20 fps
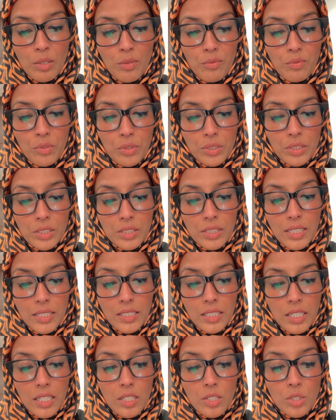for the
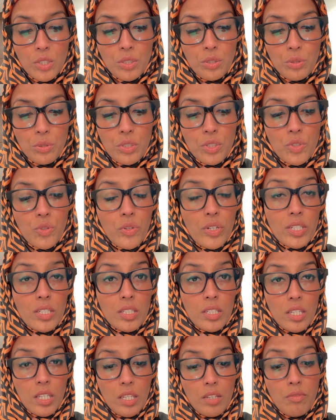dedication to
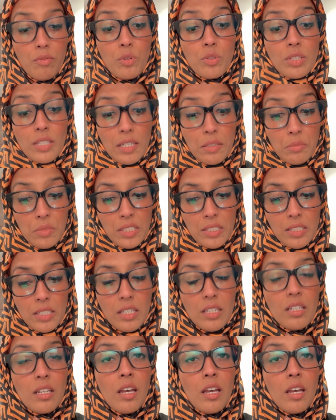addressing, for Zymistic,